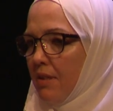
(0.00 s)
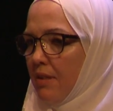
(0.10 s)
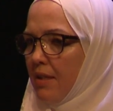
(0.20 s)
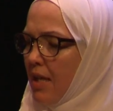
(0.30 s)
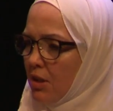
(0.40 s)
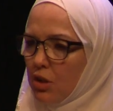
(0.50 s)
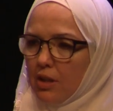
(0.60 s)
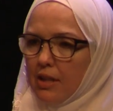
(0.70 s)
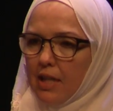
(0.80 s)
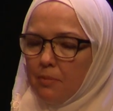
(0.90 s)
And
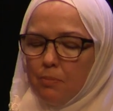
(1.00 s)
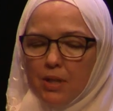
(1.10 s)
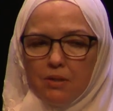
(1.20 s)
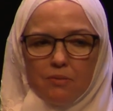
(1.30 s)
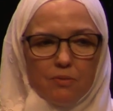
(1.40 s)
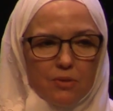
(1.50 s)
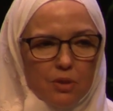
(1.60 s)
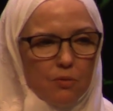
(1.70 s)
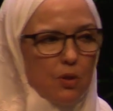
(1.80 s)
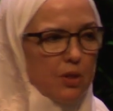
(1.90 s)
actually, I'd been
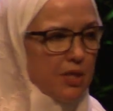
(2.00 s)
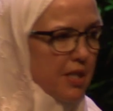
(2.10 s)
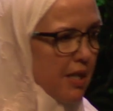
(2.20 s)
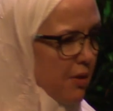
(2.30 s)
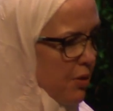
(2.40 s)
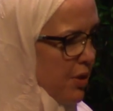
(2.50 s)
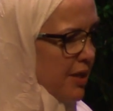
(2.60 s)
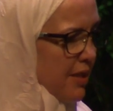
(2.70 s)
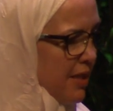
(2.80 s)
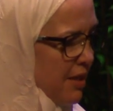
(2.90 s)
so focused on other
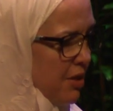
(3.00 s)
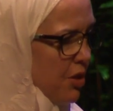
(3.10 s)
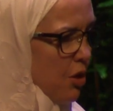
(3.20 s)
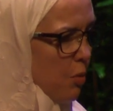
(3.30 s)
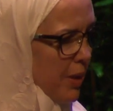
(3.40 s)
things I didn't know,